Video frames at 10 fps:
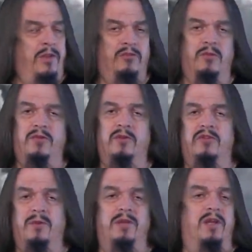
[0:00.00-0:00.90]
So if you
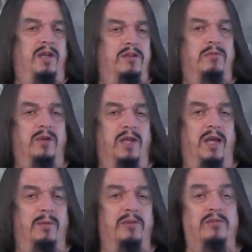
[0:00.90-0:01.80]
accept that either one
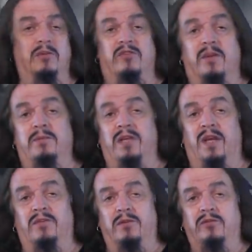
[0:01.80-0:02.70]
happens, you accept that
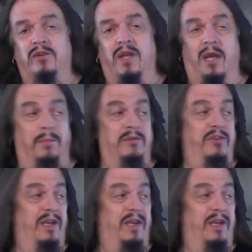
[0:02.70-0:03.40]
evolution happens,